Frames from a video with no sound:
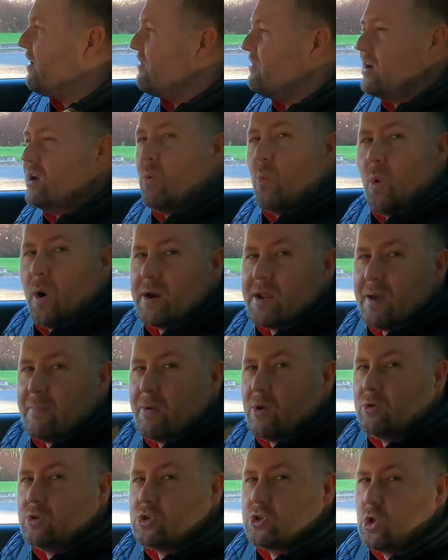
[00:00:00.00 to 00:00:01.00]
of having to worry
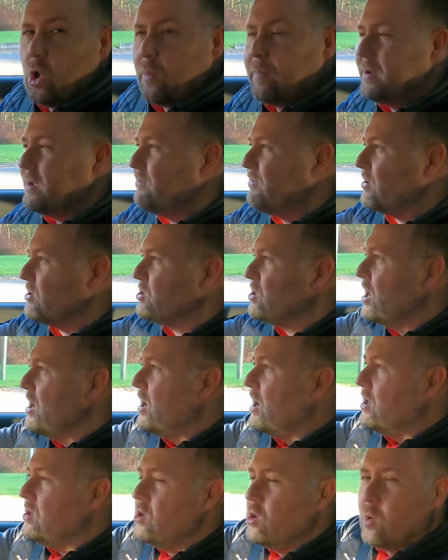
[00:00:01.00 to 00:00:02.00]
about stopping for,
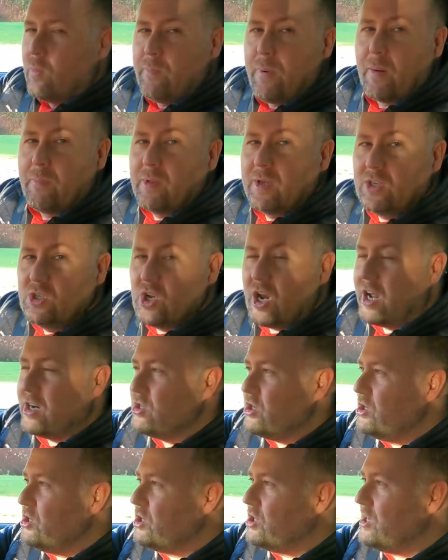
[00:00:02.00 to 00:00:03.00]
you know, public
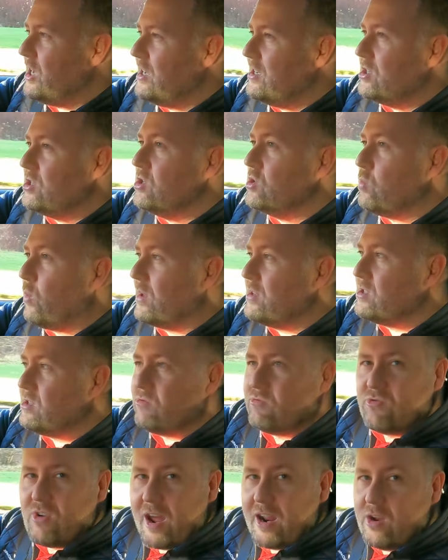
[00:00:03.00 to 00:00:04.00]
charging stations once
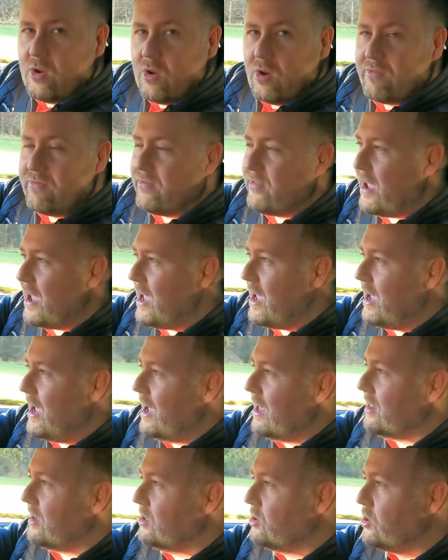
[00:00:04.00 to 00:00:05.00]
they've run out of
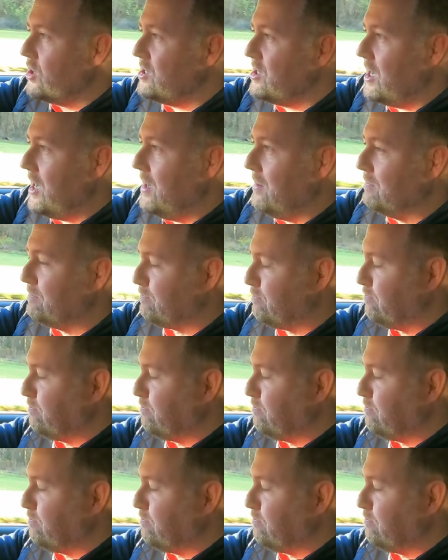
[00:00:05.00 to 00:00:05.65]
electricity.